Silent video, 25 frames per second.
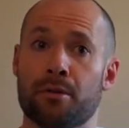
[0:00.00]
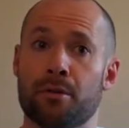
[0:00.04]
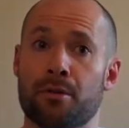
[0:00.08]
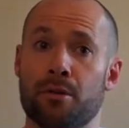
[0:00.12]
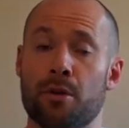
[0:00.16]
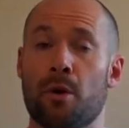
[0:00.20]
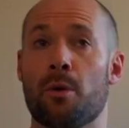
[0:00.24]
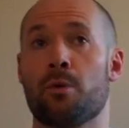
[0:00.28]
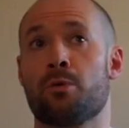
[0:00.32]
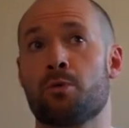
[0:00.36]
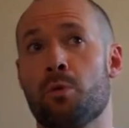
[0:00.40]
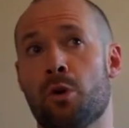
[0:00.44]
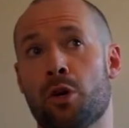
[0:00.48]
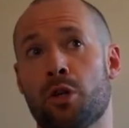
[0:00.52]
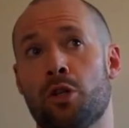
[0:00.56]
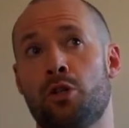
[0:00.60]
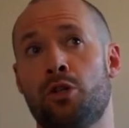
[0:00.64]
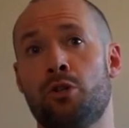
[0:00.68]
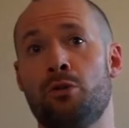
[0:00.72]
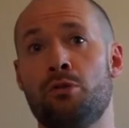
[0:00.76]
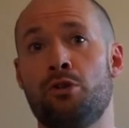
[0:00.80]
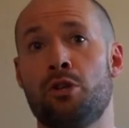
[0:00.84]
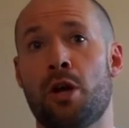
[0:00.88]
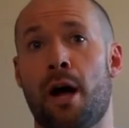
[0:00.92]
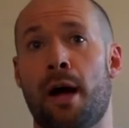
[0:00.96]
So I was working
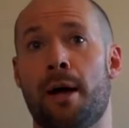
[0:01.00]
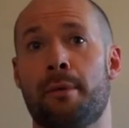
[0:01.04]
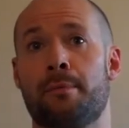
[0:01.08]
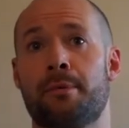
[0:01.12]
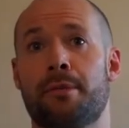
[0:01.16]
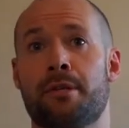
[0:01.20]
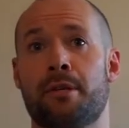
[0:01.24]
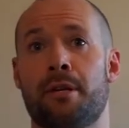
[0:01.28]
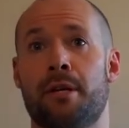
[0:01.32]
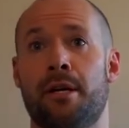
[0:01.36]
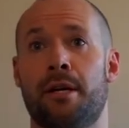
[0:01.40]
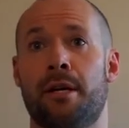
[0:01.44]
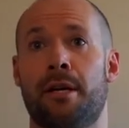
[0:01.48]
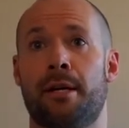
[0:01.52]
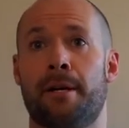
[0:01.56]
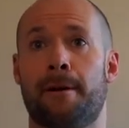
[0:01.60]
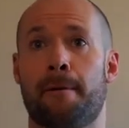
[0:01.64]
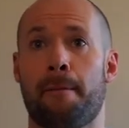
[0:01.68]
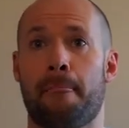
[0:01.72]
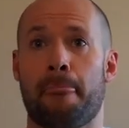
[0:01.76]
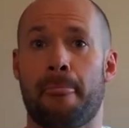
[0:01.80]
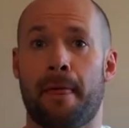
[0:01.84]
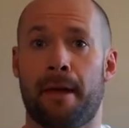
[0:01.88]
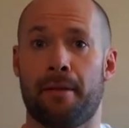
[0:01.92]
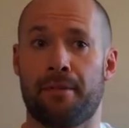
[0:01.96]
2 jobs,
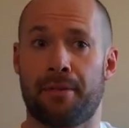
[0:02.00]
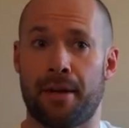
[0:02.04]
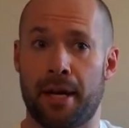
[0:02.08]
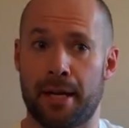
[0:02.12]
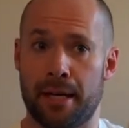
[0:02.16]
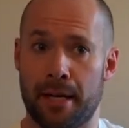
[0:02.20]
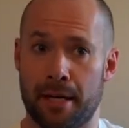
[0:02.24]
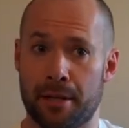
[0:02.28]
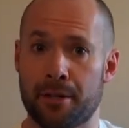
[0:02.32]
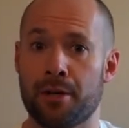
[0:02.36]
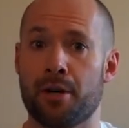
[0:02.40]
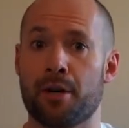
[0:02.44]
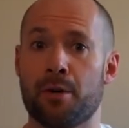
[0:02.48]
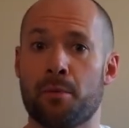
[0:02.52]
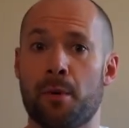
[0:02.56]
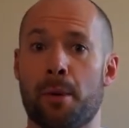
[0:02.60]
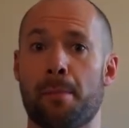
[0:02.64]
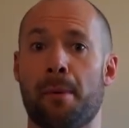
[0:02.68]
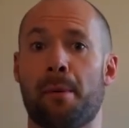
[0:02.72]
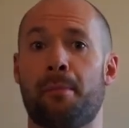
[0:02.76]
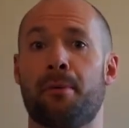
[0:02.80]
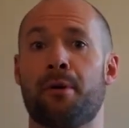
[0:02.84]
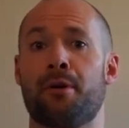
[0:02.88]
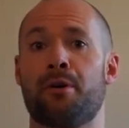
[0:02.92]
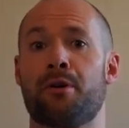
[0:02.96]
then interning with
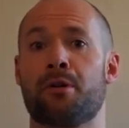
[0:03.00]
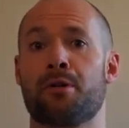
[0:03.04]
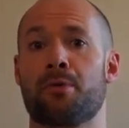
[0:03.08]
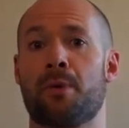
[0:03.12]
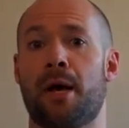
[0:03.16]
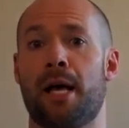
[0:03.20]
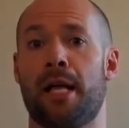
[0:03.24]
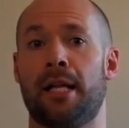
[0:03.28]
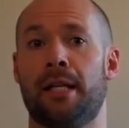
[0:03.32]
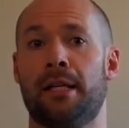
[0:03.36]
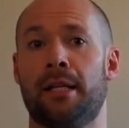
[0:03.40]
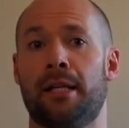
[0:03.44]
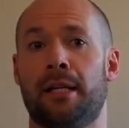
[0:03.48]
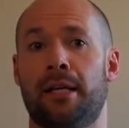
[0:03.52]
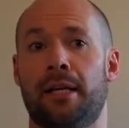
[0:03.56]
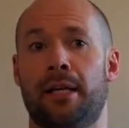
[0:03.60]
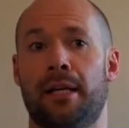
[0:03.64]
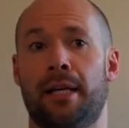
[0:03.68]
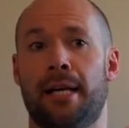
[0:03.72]
my brother as well,